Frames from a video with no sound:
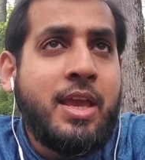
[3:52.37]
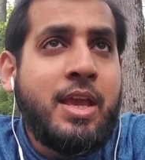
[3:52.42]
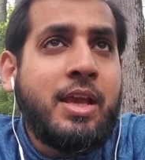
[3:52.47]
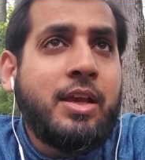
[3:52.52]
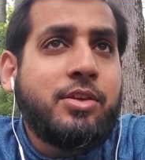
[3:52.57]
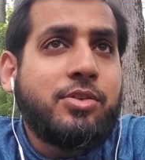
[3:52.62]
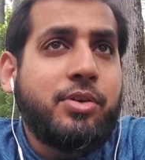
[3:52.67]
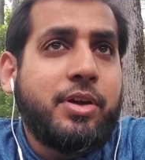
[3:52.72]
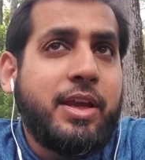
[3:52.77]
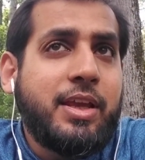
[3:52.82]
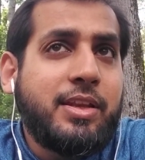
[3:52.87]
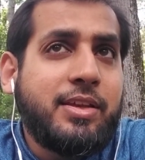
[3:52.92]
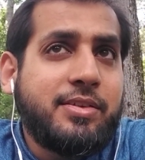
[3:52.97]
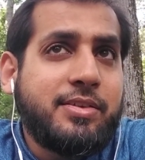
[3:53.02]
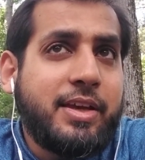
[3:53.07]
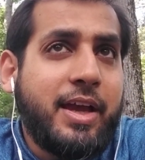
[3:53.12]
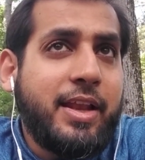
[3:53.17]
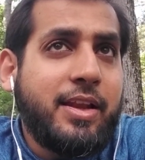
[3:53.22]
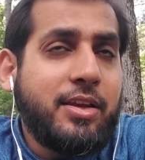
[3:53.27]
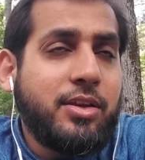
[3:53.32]
So he
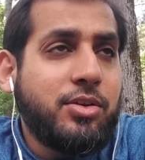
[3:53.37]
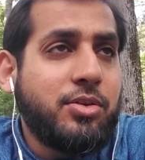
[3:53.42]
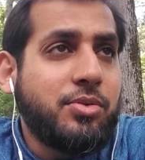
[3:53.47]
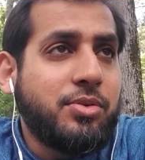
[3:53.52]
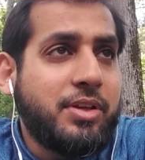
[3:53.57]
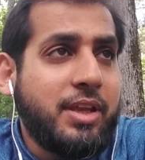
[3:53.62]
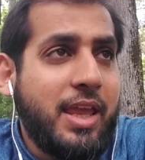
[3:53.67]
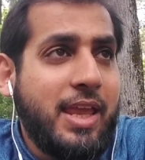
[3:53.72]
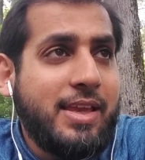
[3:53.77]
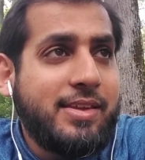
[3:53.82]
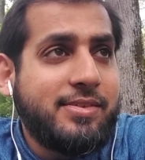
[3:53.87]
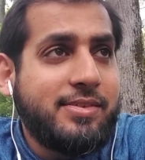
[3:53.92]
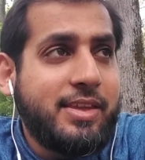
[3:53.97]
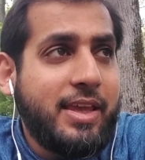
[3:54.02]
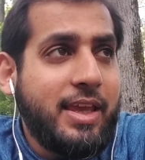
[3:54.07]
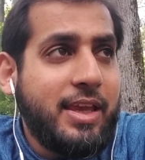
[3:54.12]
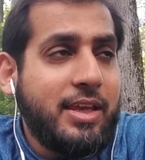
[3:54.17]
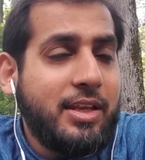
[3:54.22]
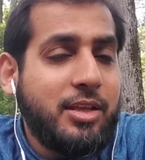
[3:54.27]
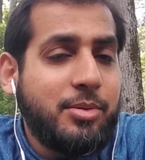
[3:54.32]
decided to take
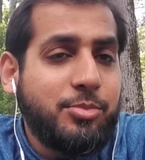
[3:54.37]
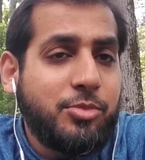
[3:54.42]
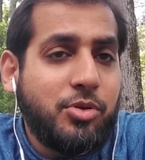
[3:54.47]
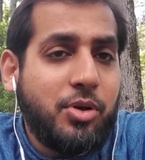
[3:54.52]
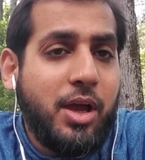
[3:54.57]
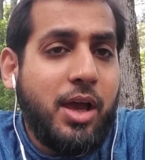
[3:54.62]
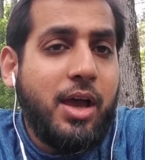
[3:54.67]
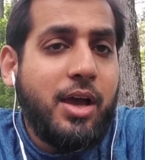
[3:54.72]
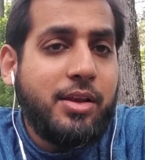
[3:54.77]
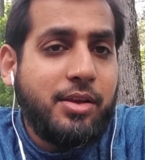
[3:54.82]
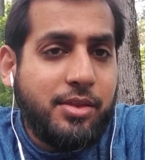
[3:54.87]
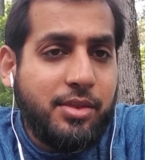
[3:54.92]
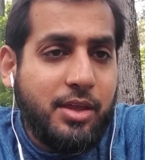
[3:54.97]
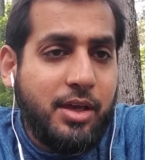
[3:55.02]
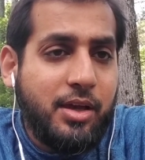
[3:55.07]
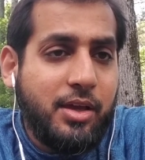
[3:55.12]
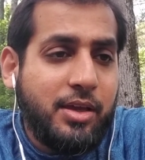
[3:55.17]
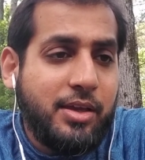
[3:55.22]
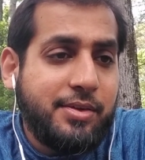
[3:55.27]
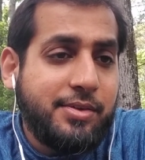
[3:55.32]
Zayd ibn
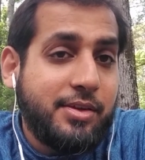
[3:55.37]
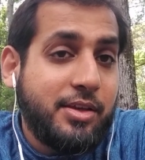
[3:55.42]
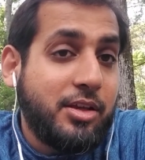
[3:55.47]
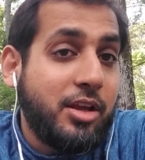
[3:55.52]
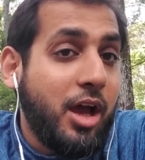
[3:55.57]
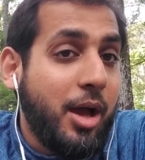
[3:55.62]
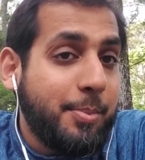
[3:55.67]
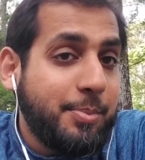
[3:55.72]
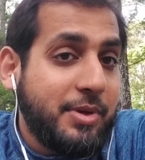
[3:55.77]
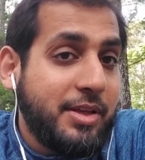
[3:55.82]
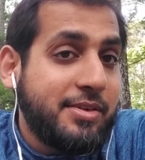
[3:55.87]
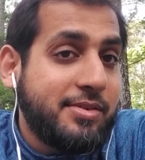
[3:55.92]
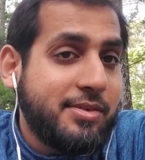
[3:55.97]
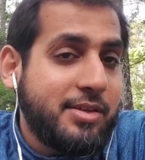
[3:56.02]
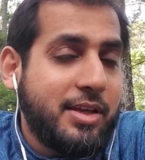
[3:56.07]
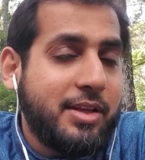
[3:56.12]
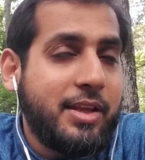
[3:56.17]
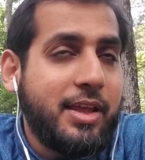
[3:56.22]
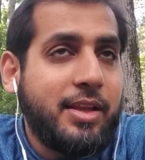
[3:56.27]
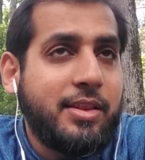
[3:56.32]
Haritha, his adopted
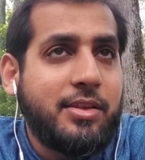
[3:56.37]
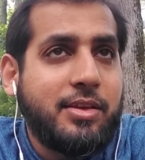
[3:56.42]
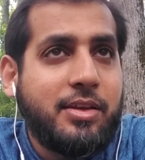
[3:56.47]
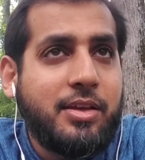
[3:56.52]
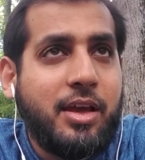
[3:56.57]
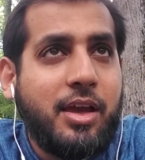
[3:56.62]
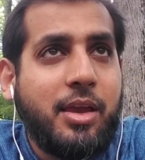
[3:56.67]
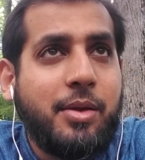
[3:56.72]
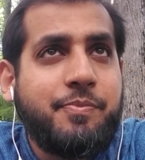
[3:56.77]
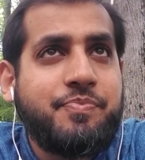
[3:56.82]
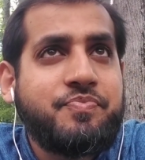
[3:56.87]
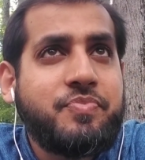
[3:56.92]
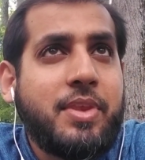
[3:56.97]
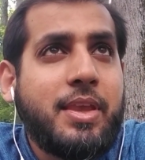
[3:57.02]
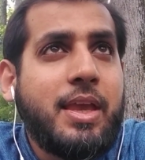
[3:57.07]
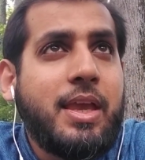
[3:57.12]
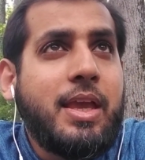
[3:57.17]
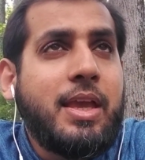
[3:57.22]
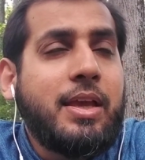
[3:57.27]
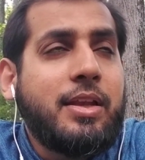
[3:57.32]
son at the time,
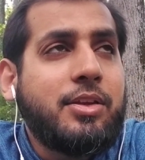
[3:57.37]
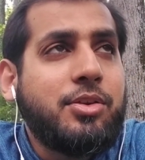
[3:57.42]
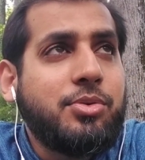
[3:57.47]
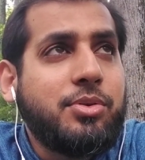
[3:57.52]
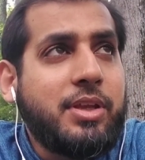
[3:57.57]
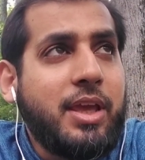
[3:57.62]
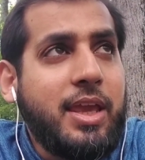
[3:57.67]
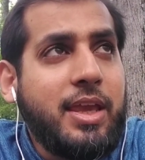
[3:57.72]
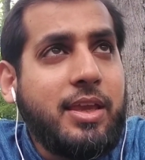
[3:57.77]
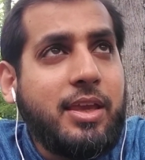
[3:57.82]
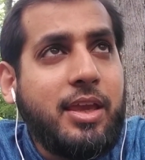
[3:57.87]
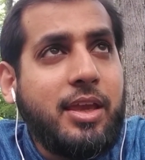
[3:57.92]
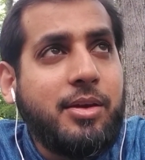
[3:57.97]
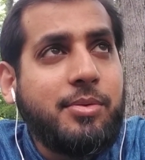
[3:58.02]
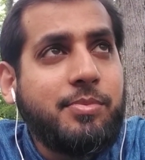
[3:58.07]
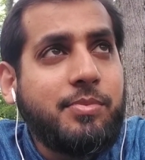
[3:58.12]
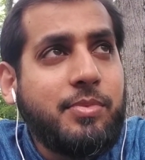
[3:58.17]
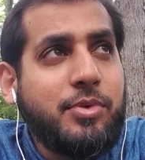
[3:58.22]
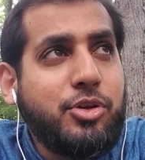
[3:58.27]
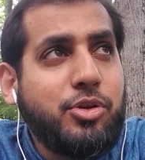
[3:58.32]
to take
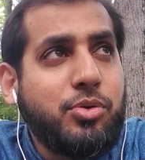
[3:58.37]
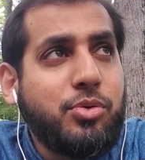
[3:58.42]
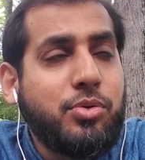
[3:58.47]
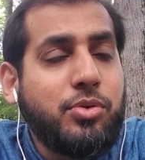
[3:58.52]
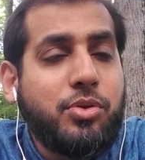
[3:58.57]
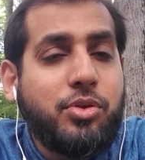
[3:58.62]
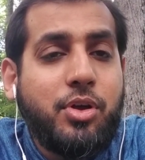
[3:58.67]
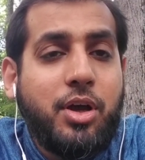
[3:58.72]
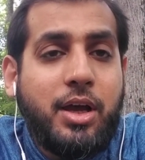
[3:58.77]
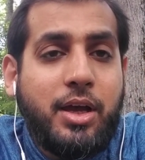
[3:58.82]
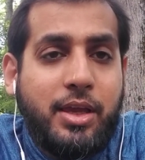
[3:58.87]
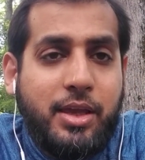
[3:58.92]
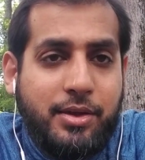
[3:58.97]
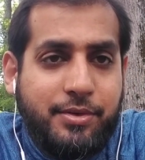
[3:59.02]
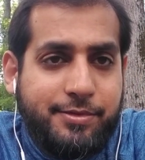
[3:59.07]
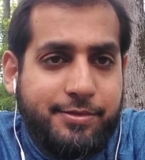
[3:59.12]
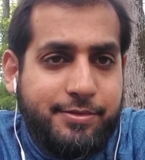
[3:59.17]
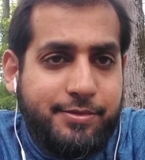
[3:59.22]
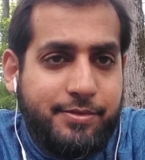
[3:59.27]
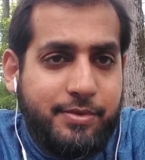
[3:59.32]
him to
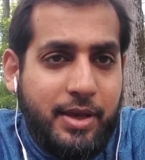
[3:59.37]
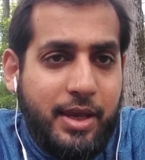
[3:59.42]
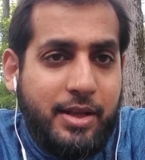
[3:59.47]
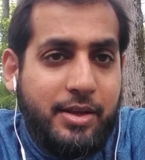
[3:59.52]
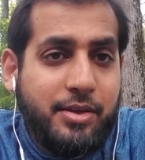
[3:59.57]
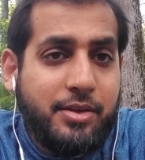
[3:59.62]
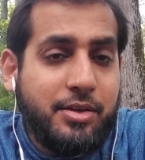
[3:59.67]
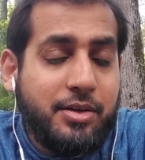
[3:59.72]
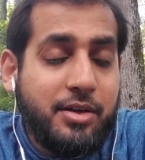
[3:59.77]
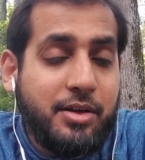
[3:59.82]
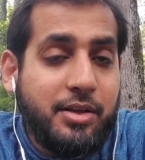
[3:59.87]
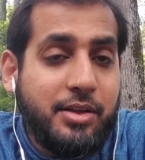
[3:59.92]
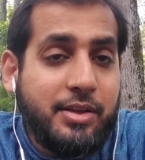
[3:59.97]
Ta'if, another